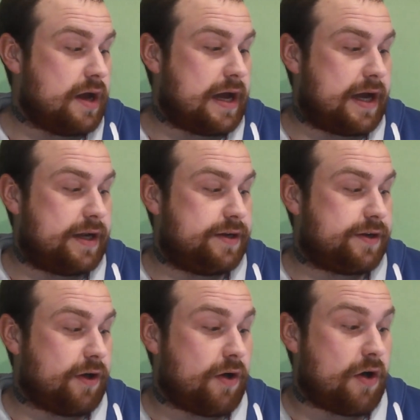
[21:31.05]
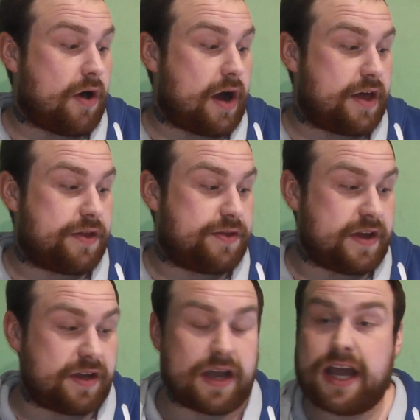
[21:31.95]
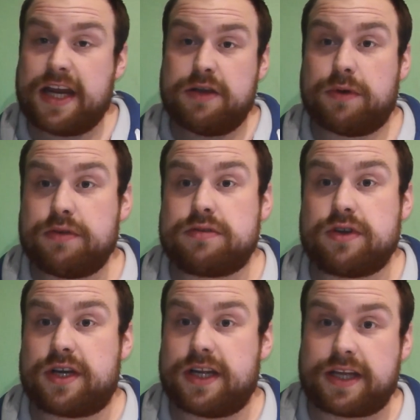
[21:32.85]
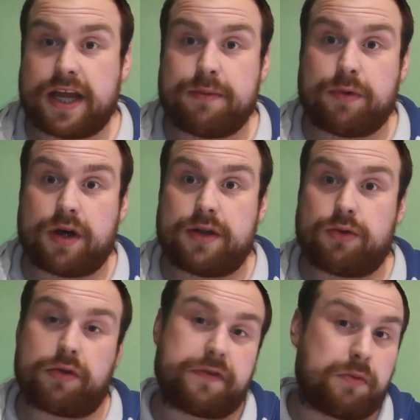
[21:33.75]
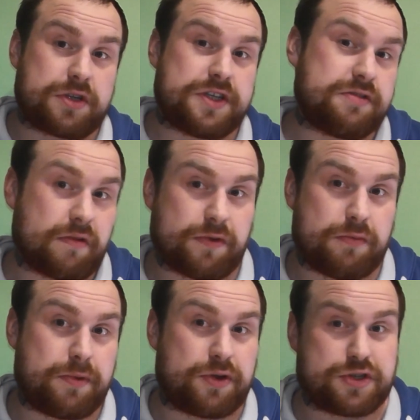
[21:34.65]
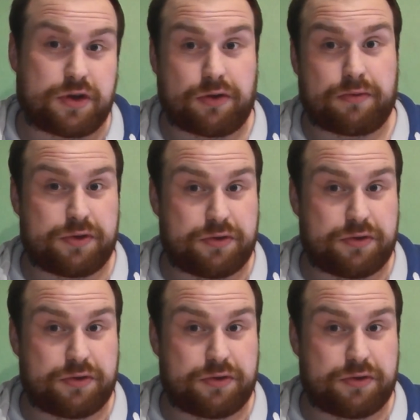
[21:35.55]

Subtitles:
and I think anyone who's looking at getting one, or if you're watching this review because you're